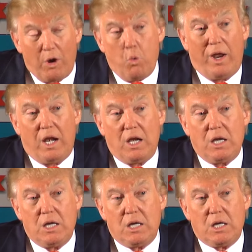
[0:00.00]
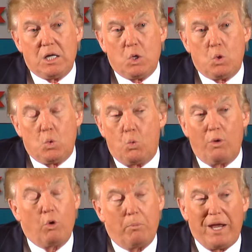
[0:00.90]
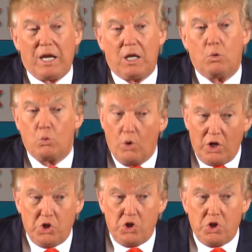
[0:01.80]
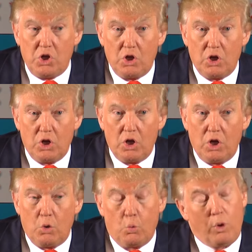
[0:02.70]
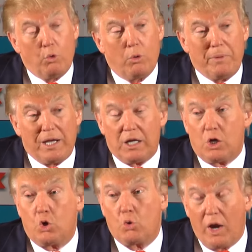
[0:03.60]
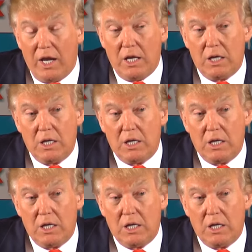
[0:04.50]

I win, we will make it rich. We will make it great.